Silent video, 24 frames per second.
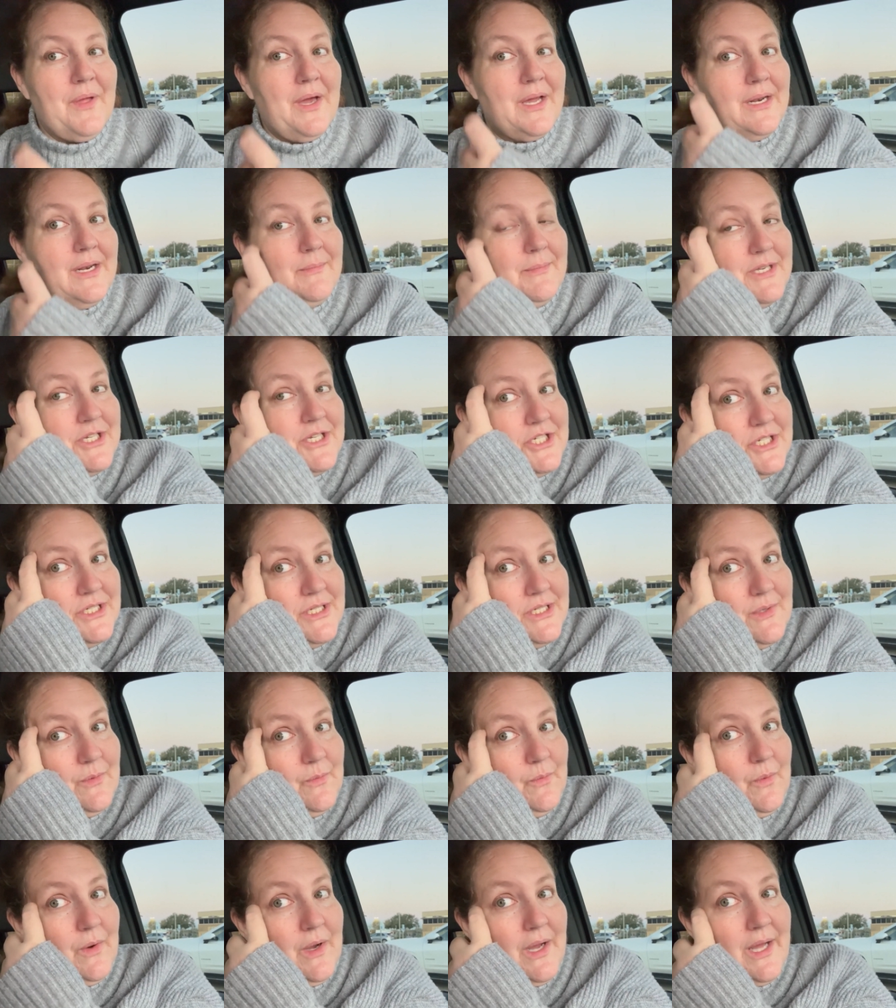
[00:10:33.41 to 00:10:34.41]
on a mission
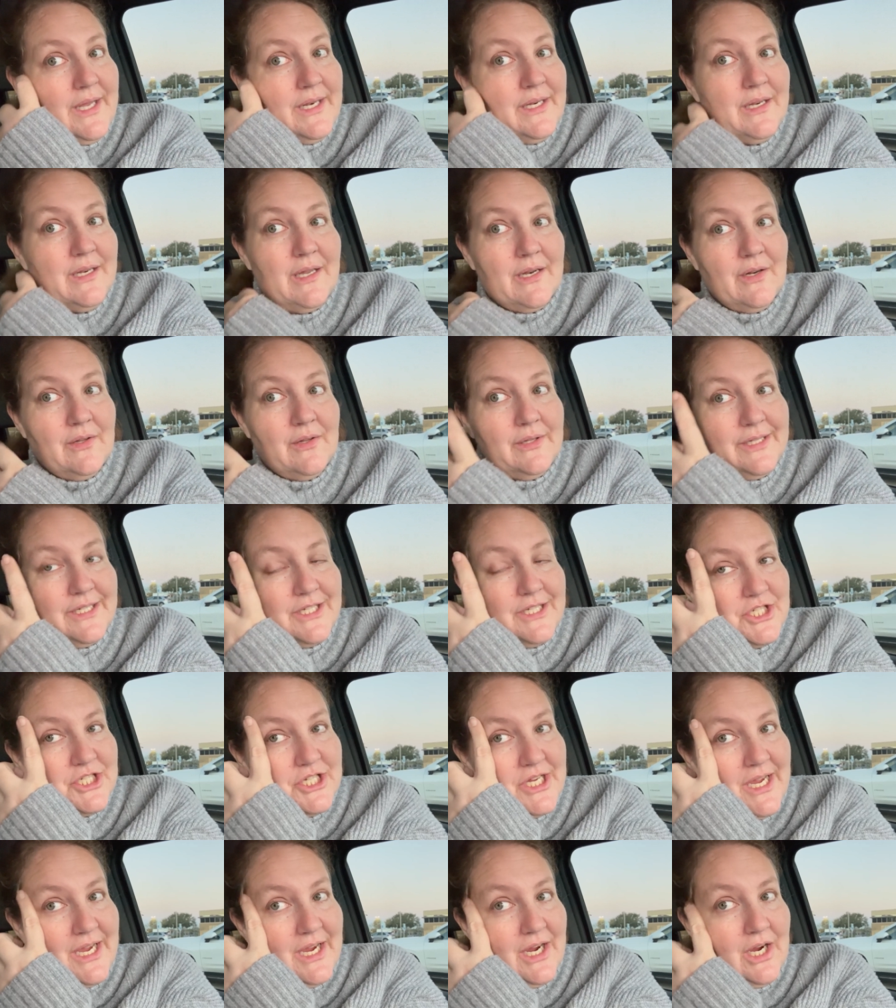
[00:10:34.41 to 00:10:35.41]
to, one, not only
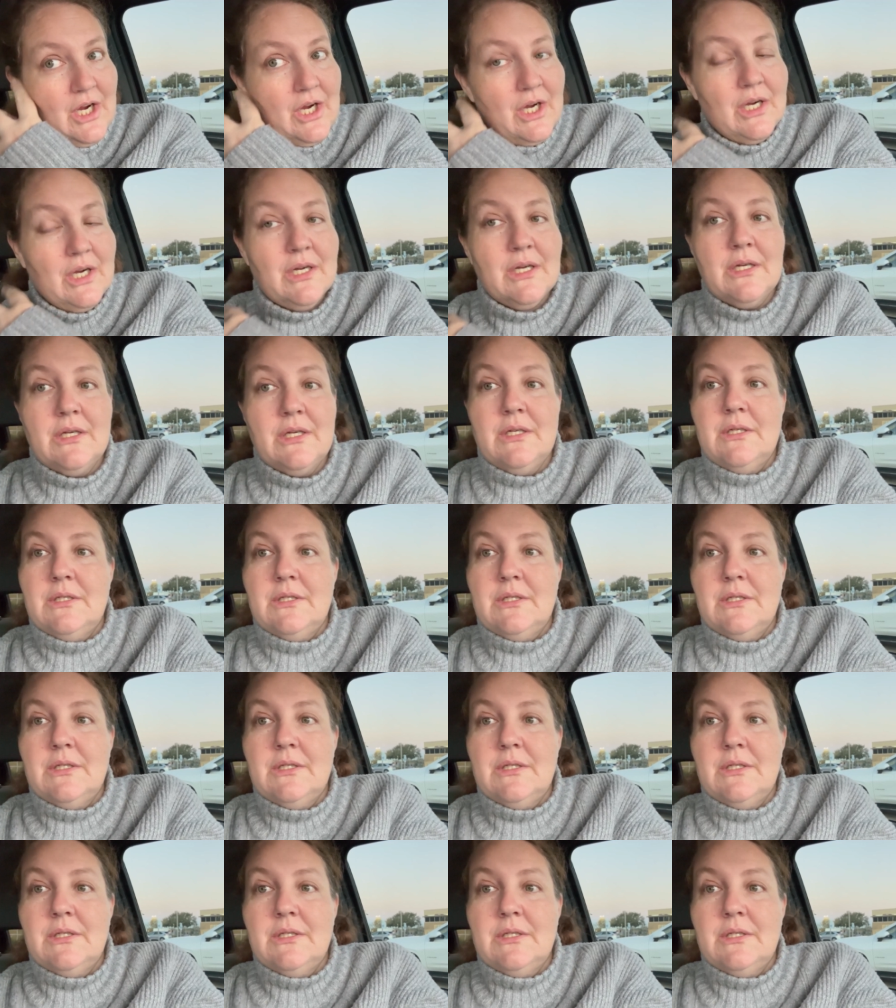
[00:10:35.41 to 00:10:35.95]
share